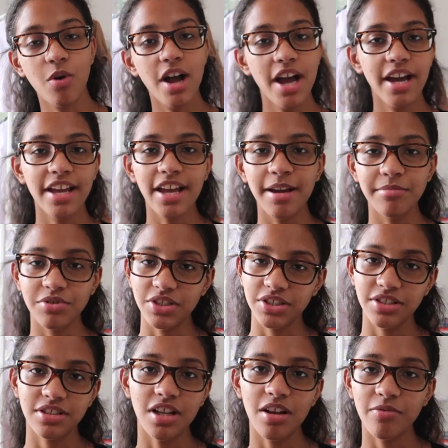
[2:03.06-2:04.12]
why. I'm
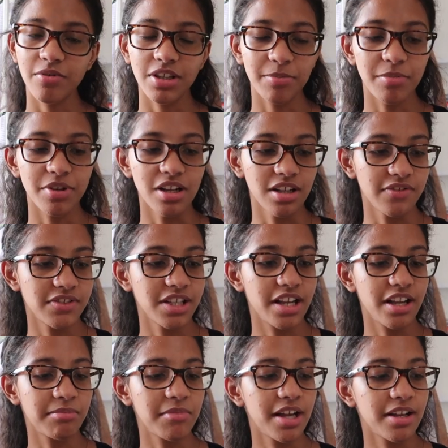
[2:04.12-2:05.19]
just not really productive
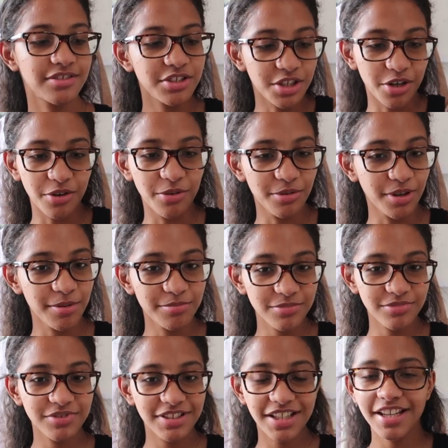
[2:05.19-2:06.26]
today. I'm not, you know,
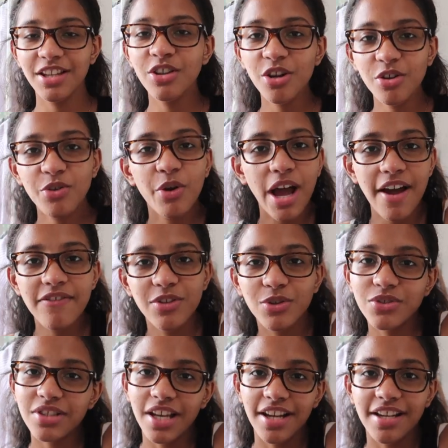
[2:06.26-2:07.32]
you know you have
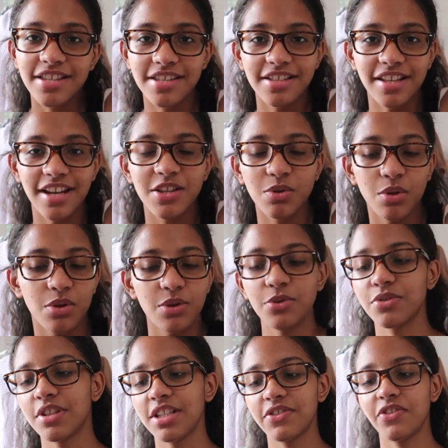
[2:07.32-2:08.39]
those days, and today's one of
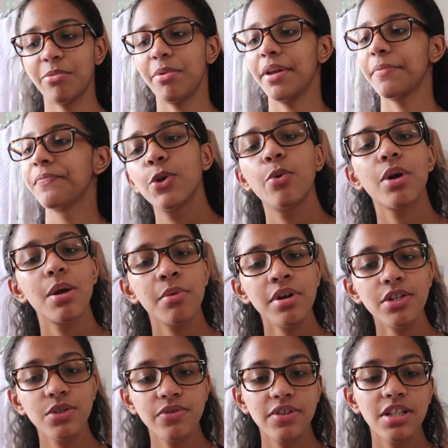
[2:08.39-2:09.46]
those days for me. So what I want
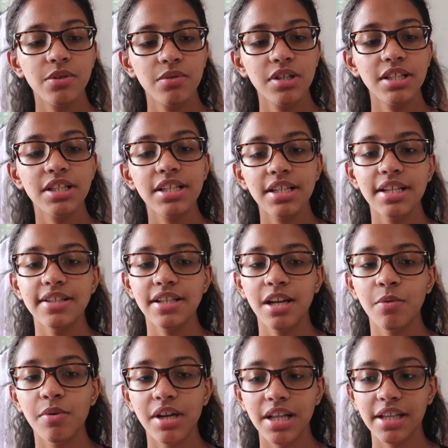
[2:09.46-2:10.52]
to do really quickly is
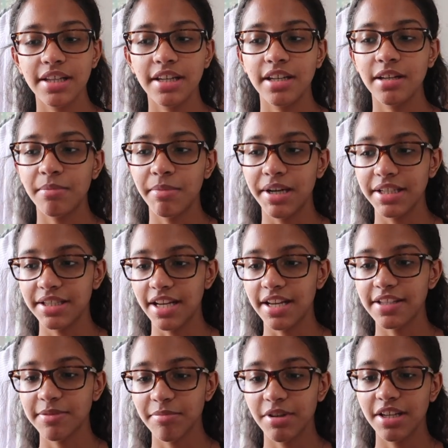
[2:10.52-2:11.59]
I want to clean my
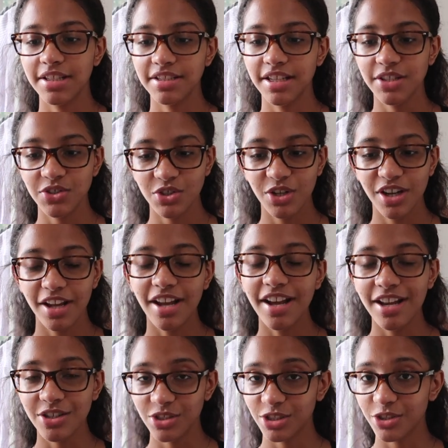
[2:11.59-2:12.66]
desk, because yesterday
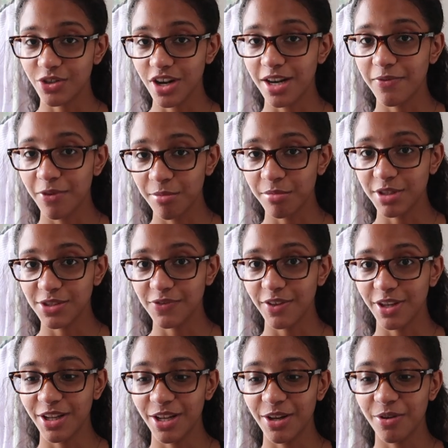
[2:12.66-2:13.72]
I actually tried to film this
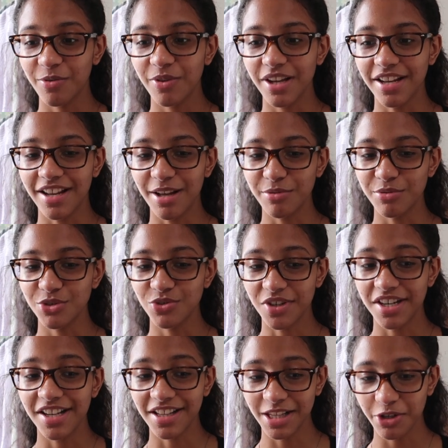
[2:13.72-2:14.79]
video and I was trying to